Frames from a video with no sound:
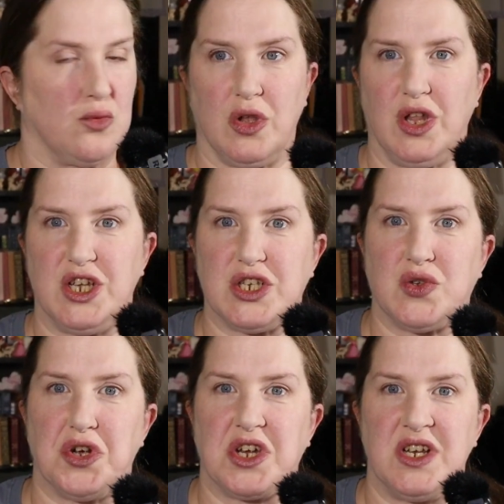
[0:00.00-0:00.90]

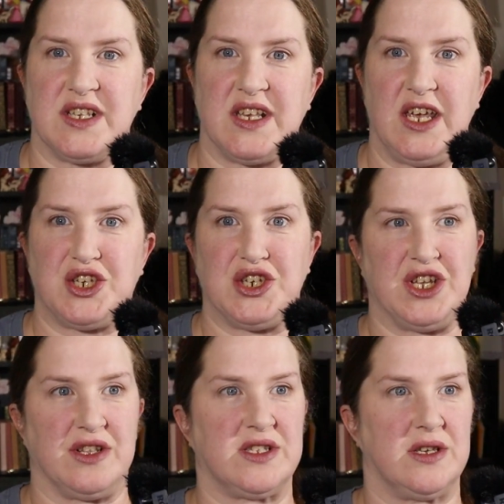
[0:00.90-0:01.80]
religious
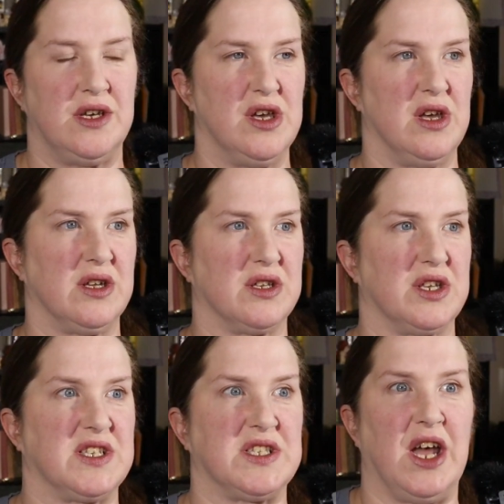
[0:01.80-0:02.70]
organizations
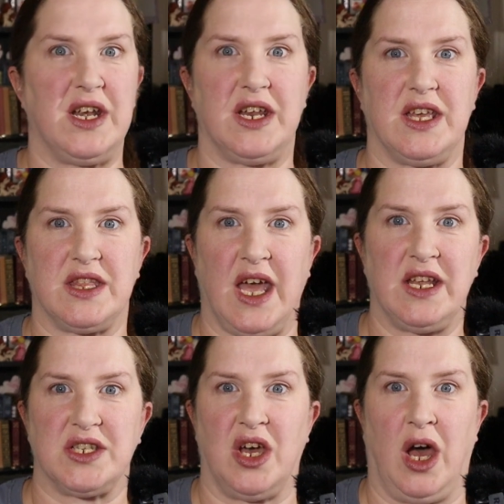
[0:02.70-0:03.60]
decided at
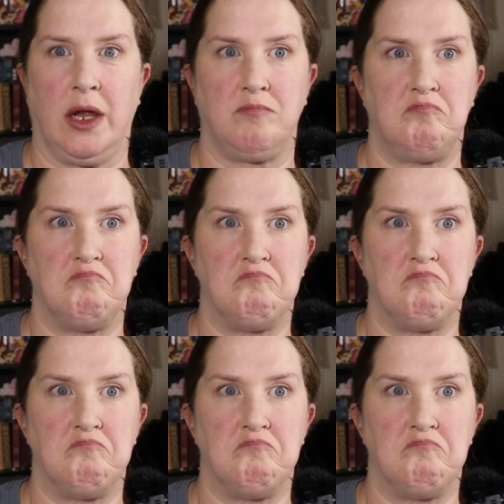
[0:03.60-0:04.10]
that time,